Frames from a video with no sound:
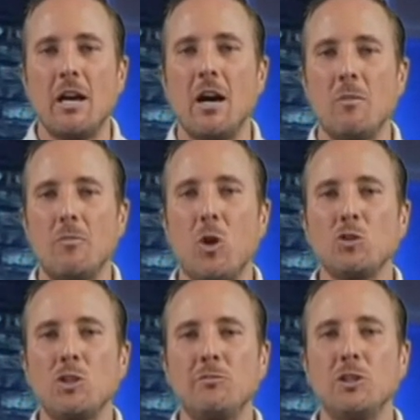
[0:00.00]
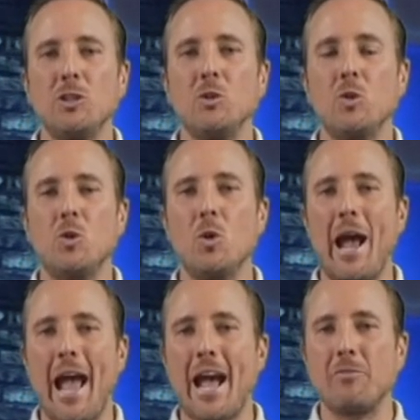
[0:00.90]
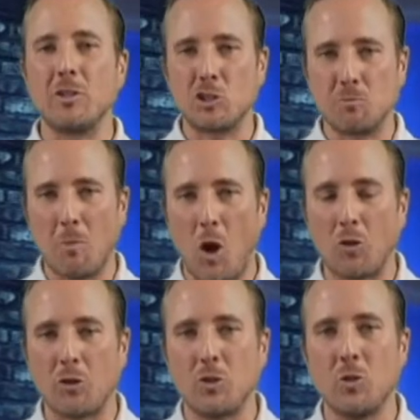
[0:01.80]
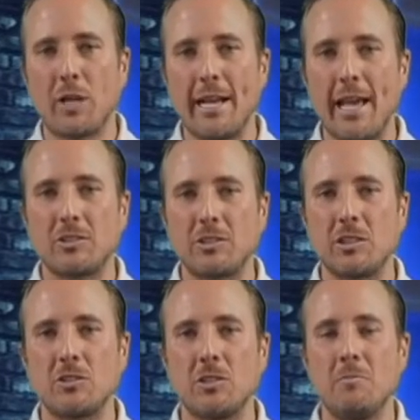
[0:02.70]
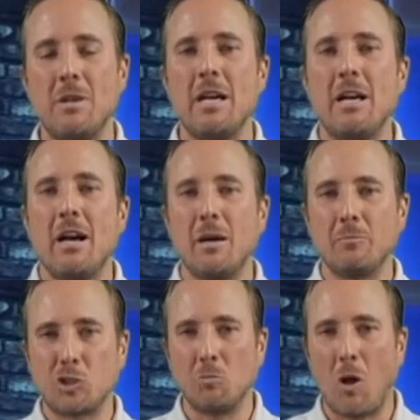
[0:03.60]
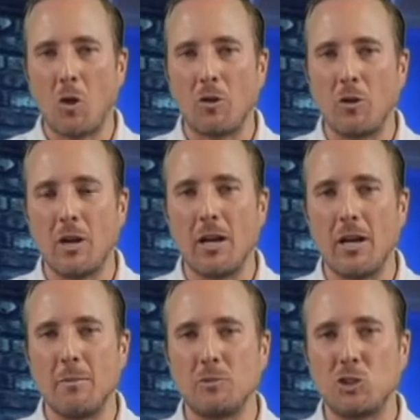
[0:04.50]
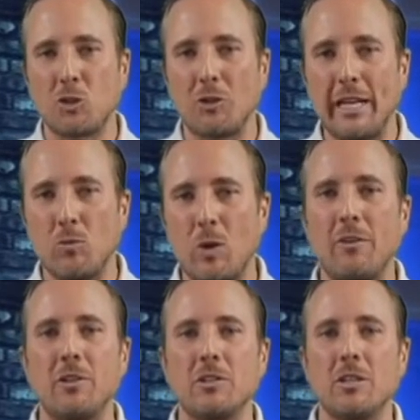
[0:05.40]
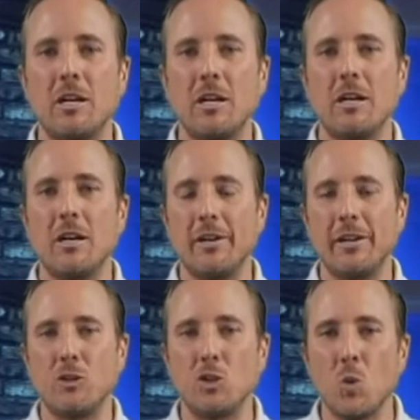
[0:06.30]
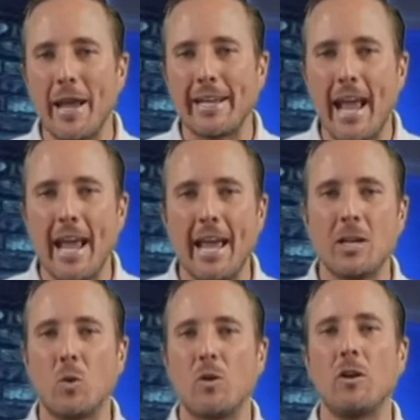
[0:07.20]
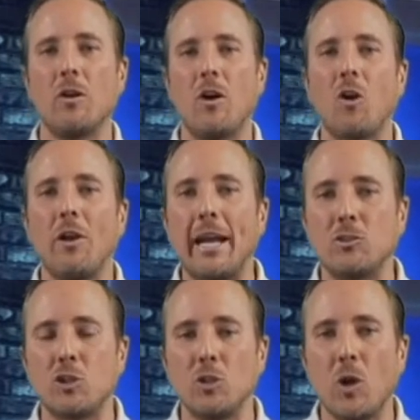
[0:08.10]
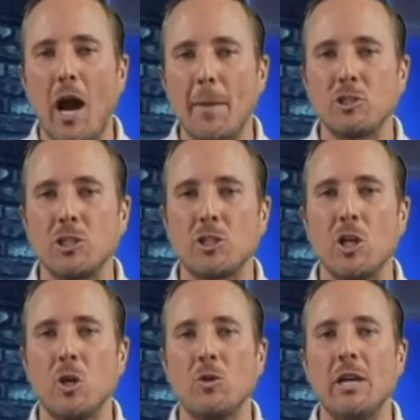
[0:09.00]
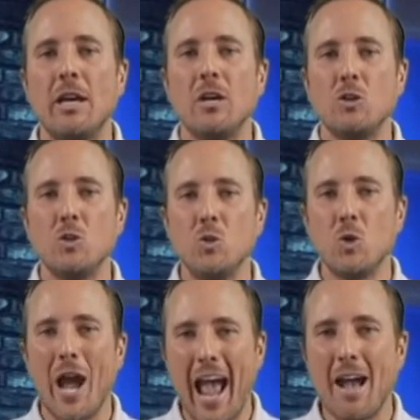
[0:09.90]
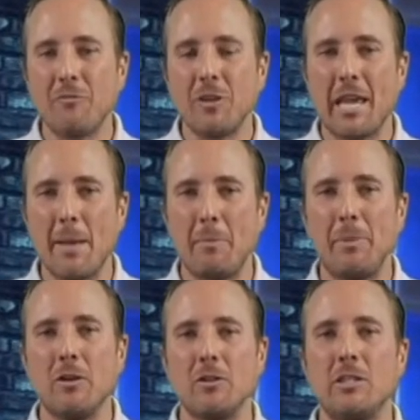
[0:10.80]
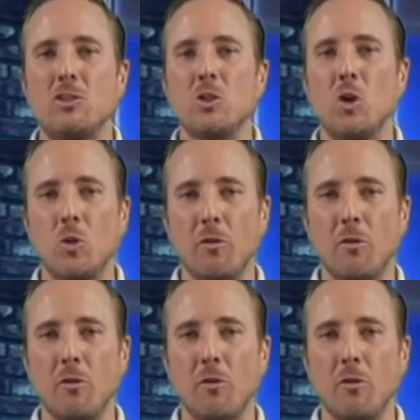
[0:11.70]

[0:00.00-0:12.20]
Those of you who have the smaller Uconnect system, smaller screen, whether it's an UAA or a RA2 option code, you have the capability to go to a